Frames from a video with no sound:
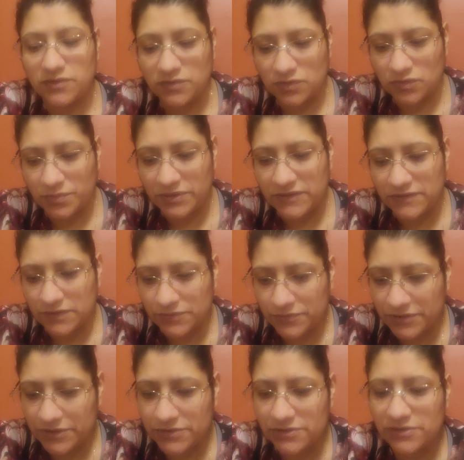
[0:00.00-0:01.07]

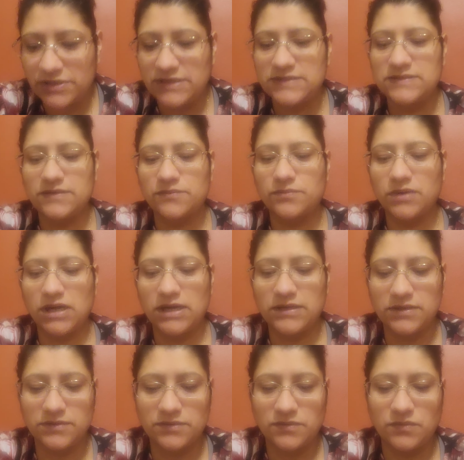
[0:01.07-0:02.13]
orbiturator is a rod
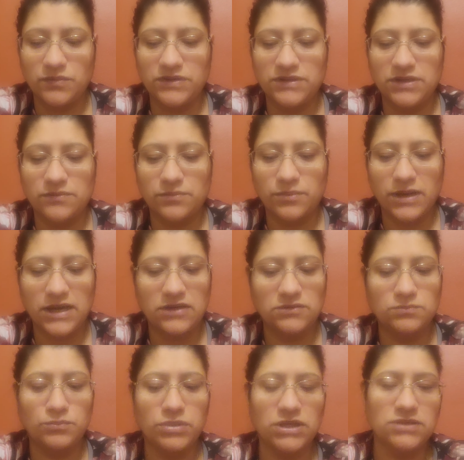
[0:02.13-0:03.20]
with a
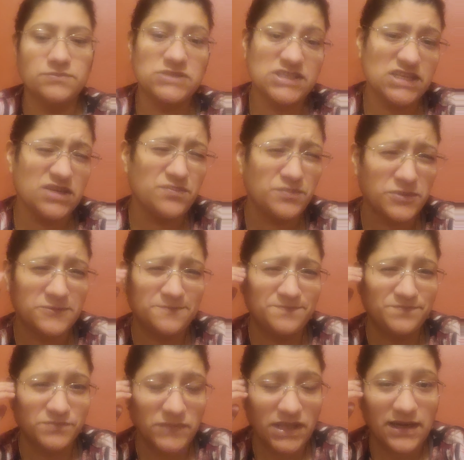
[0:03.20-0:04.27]
round blunt tip
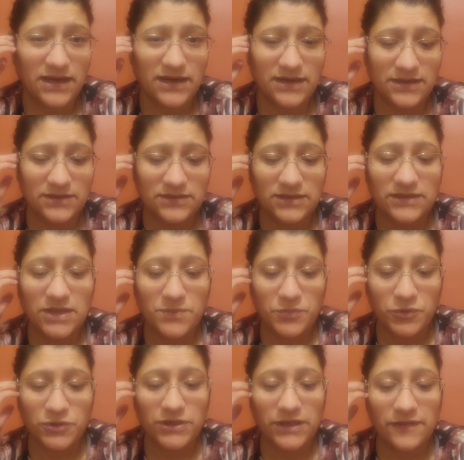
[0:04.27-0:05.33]
and that they
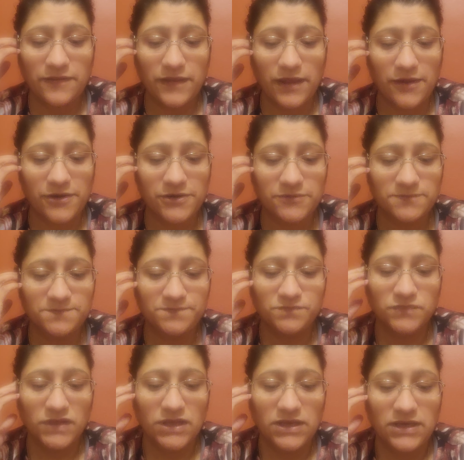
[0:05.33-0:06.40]
put in there,
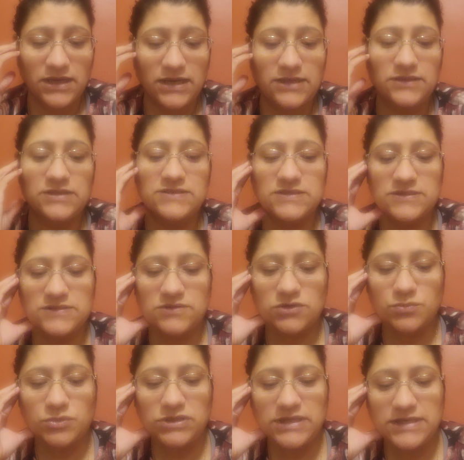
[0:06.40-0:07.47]
and this is
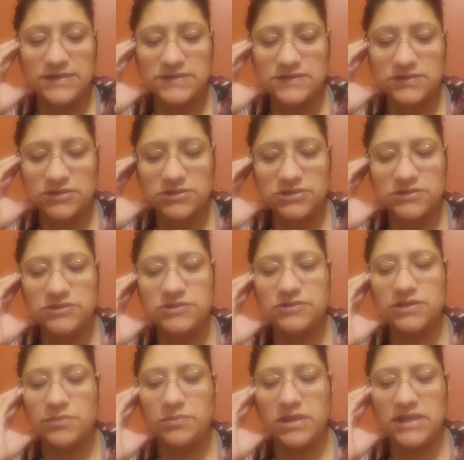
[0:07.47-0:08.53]
normally inserted into
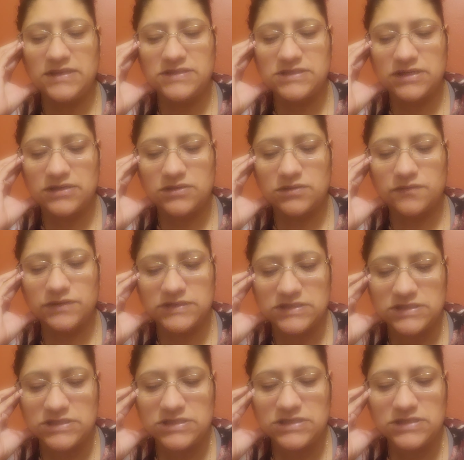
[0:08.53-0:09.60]
the main channel of the
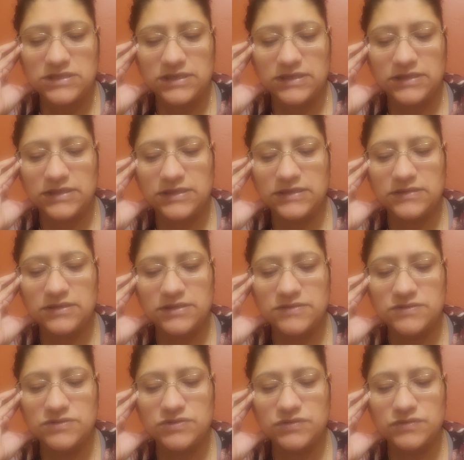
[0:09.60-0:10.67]
sheet and then
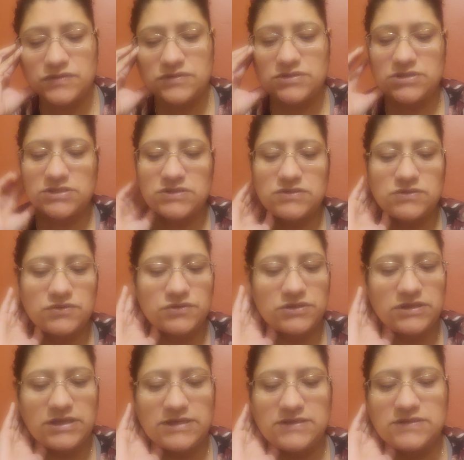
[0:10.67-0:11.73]
is used just
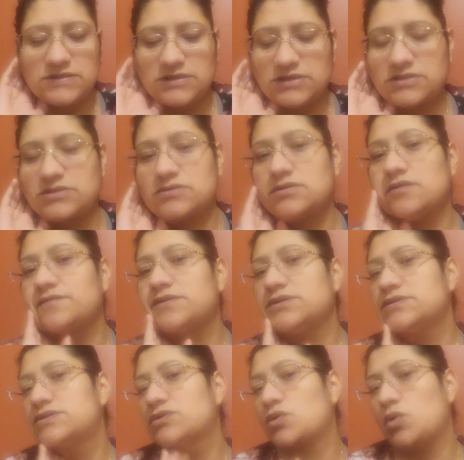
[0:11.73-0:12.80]
during the insertion of
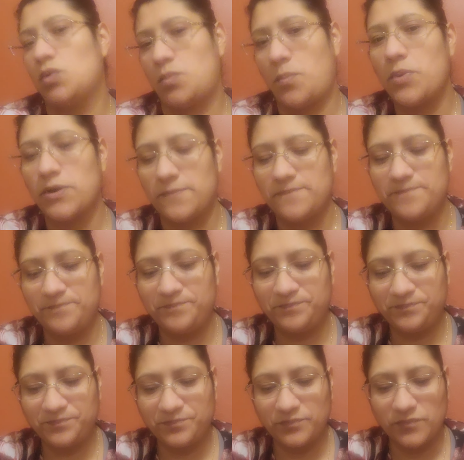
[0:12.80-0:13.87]
the scope.
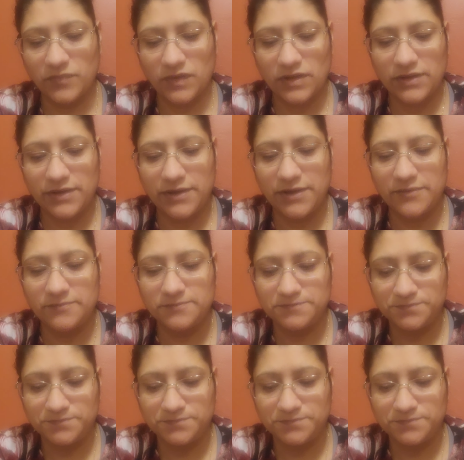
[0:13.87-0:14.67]
Okay.